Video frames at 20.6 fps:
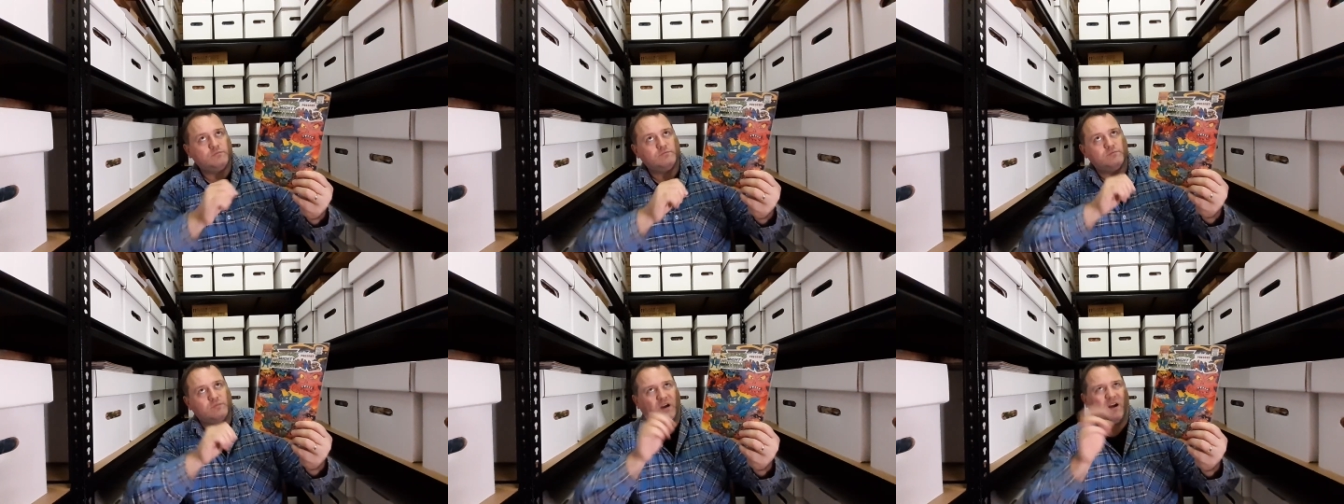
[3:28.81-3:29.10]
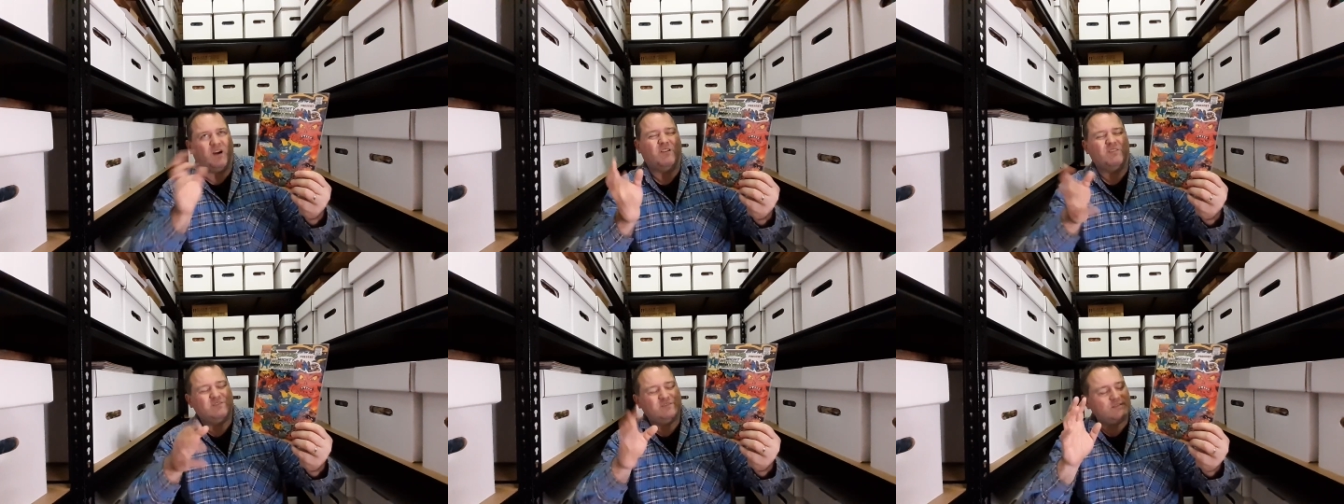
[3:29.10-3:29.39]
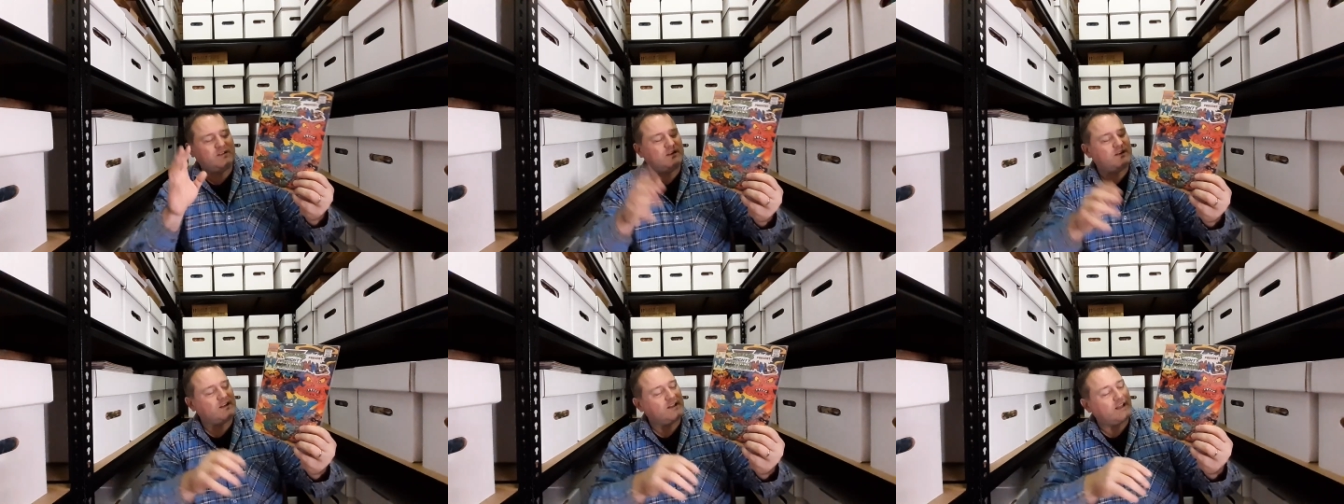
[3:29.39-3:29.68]
well,
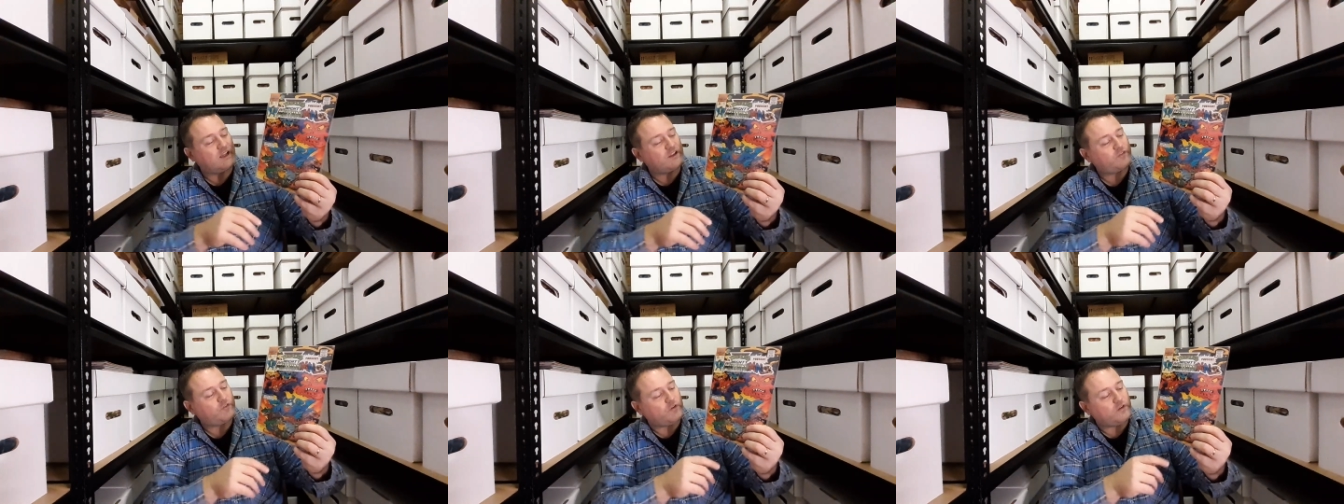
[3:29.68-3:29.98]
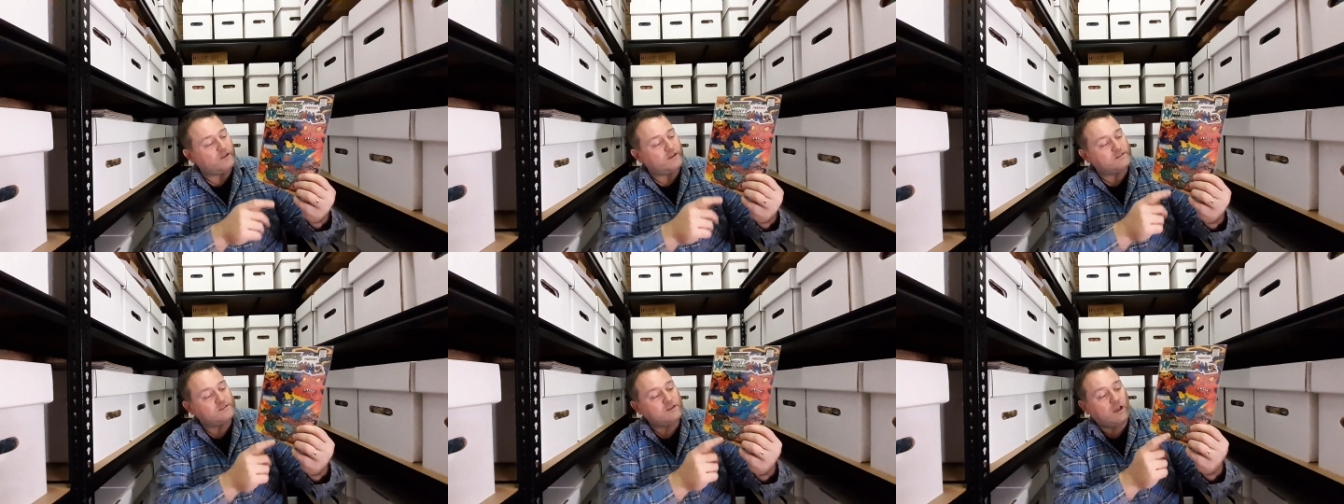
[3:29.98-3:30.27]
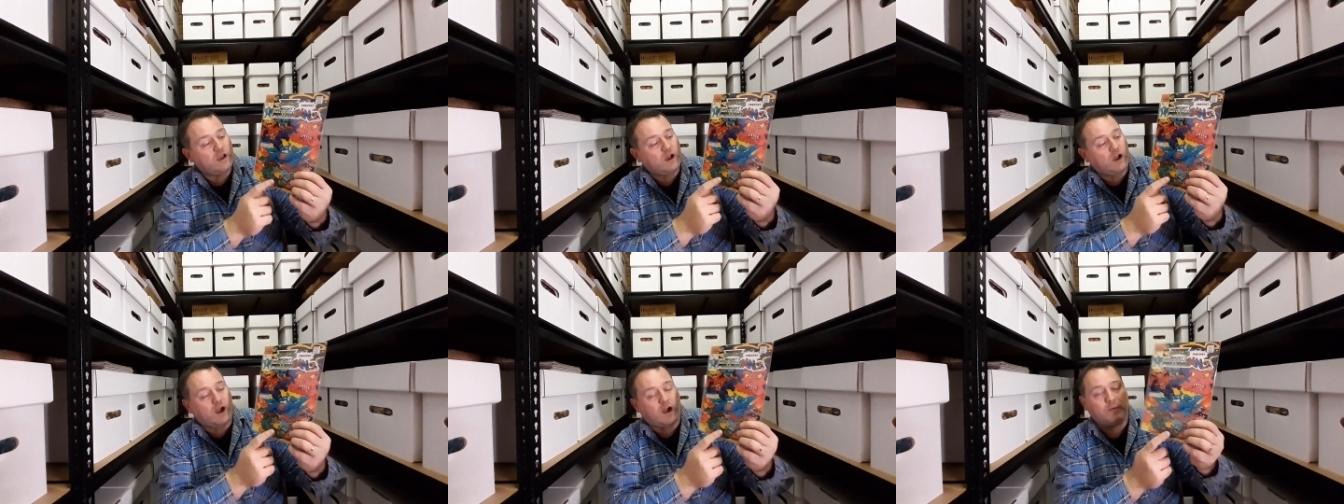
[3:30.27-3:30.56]
in the last few years,
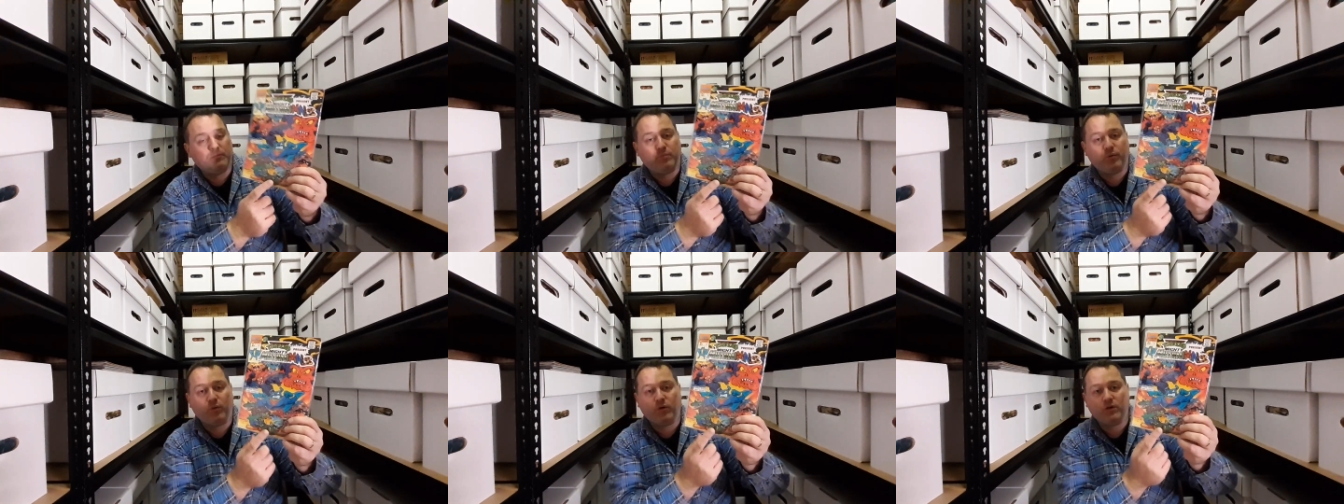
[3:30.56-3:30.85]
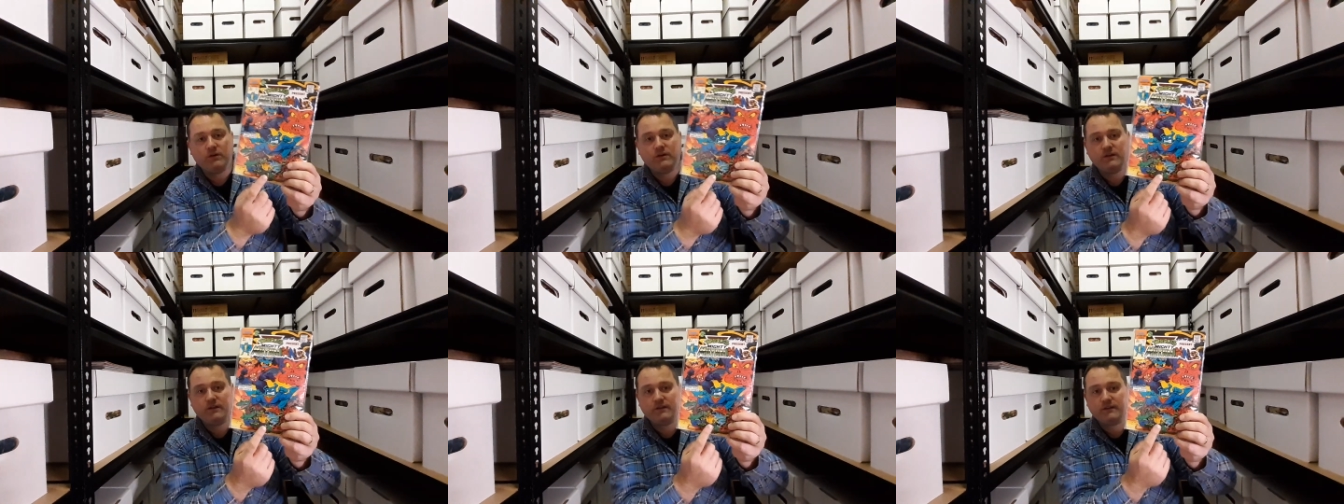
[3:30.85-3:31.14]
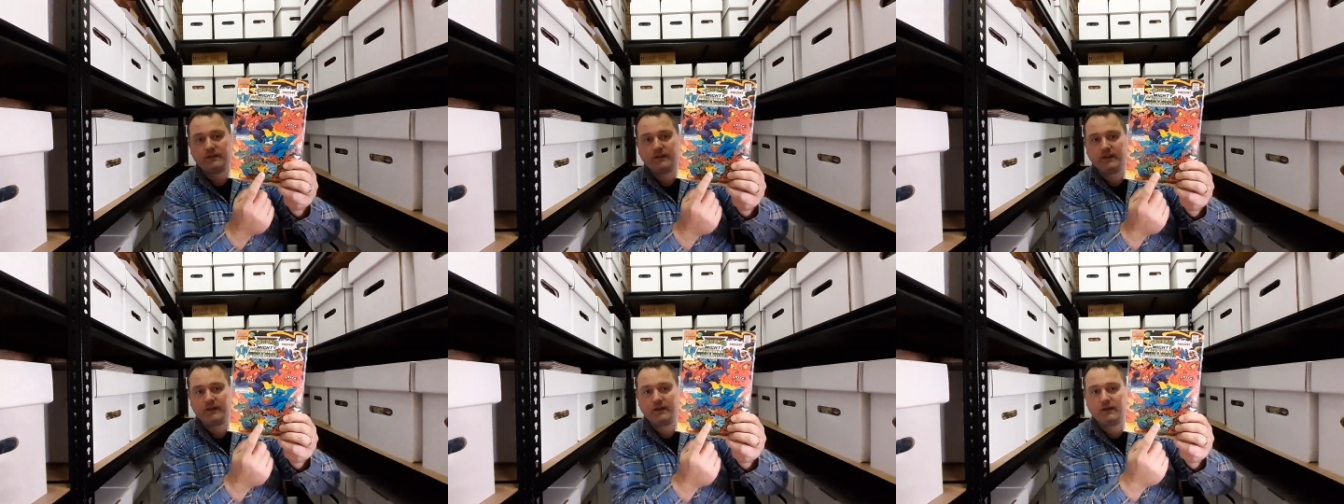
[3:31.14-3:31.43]
I bought
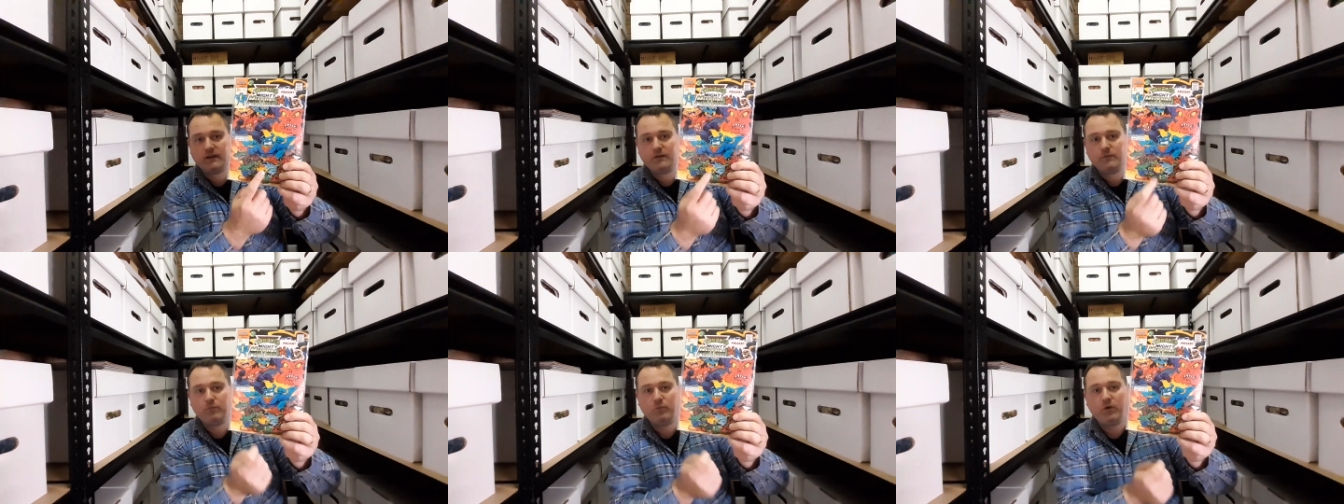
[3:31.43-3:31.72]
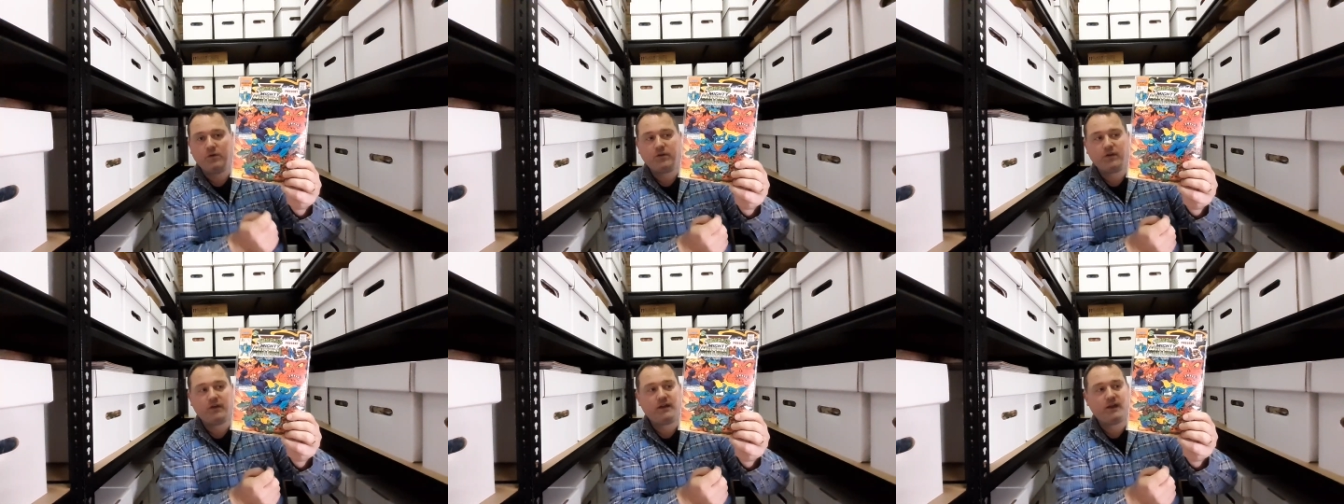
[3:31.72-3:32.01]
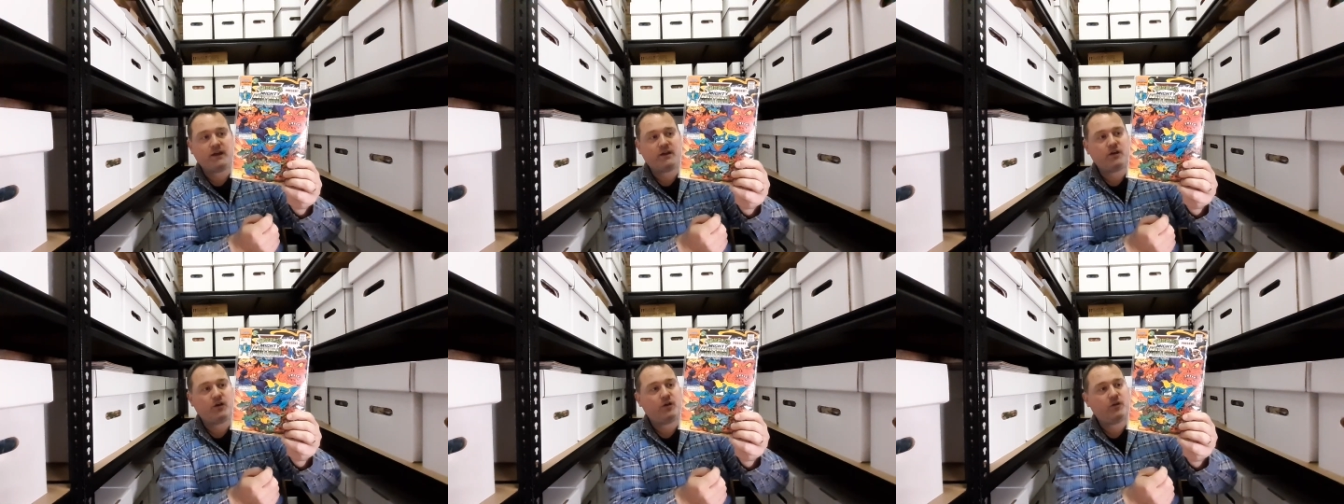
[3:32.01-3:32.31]
the Mondo
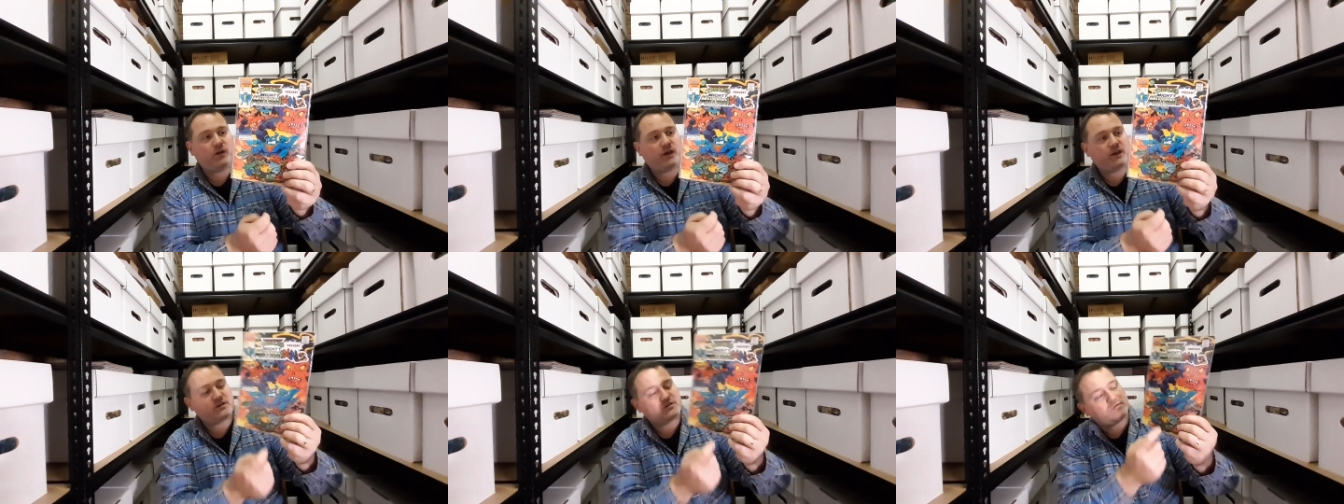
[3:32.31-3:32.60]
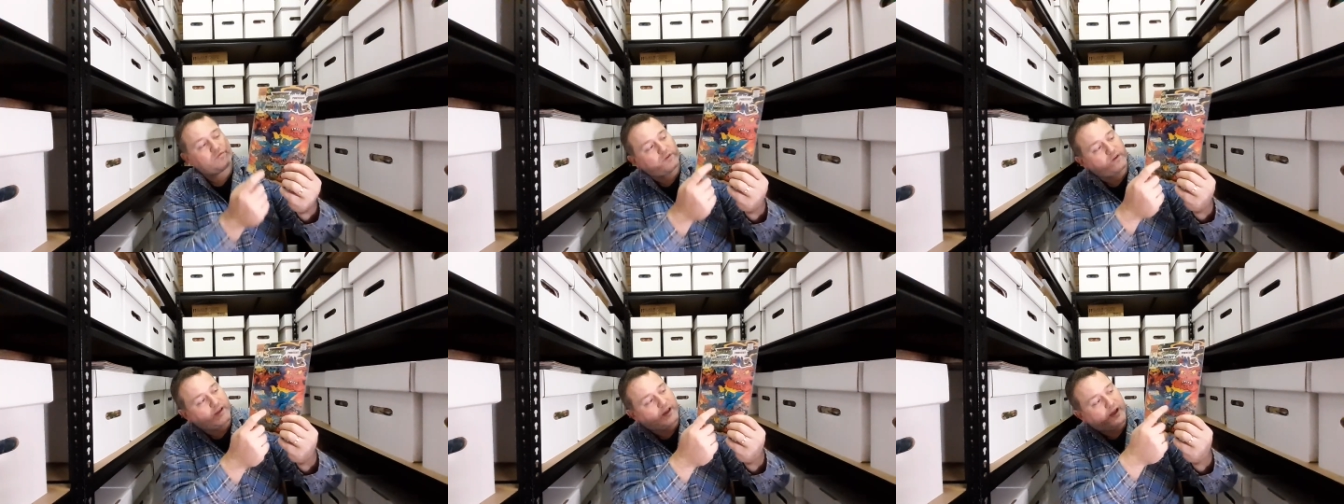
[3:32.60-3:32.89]
Gecko action figure,